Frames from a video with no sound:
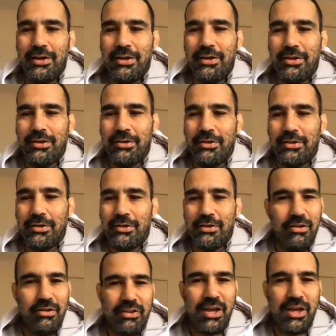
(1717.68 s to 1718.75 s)
In
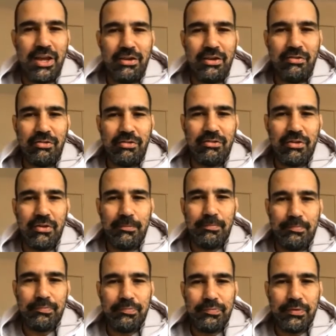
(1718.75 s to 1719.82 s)
these days,
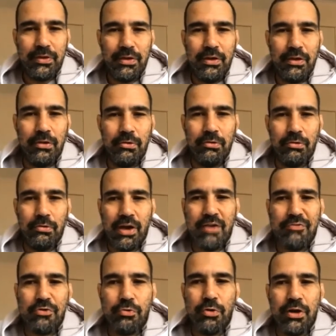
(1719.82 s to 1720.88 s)

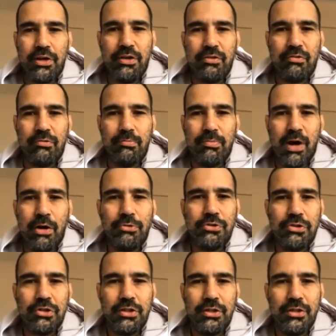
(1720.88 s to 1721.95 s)
everyone is
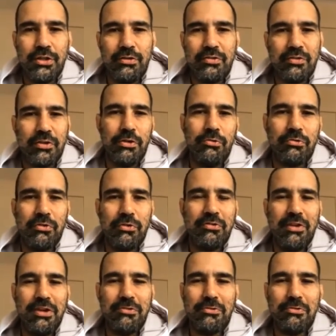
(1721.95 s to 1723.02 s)
multi skills
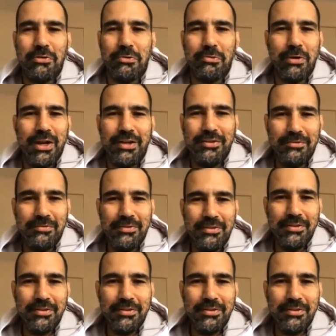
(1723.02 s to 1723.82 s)
these days, you know, right?